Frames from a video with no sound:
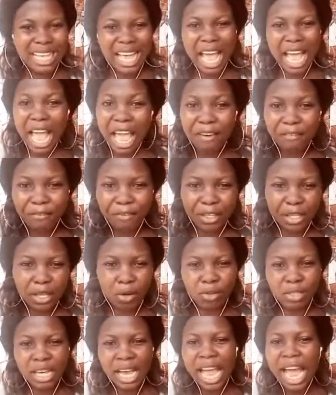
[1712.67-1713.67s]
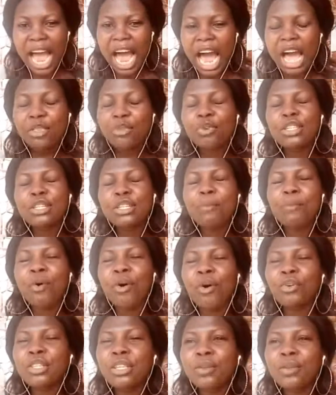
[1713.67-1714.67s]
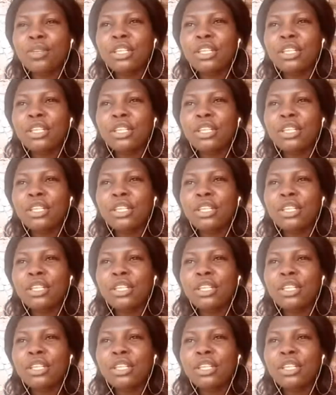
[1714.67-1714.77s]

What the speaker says: every day because I know the more